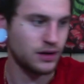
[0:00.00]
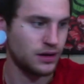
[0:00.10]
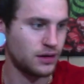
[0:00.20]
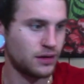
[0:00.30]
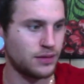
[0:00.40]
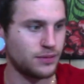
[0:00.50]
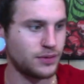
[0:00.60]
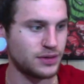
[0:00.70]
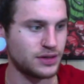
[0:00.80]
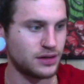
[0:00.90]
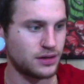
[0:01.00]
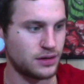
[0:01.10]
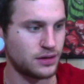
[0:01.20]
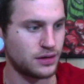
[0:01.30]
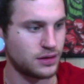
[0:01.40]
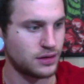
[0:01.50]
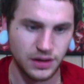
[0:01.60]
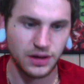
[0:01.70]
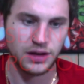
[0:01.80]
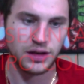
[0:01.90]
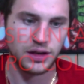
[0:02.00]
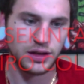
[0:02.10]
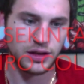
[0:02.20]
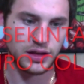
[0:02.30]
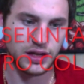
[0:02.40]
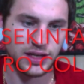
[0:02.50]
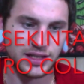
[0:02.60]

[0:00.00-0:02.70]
what was the